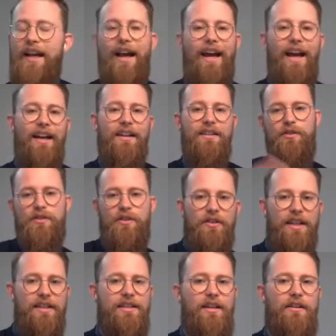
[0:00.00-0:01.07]
and you don't
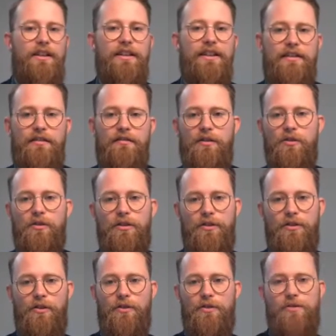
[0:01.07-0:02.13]
necessarily need to record
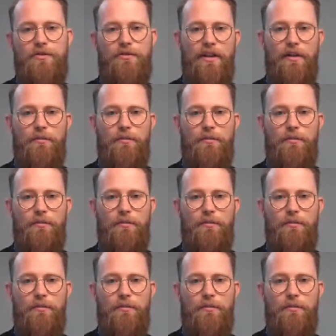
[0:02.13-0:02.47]
your whole screen,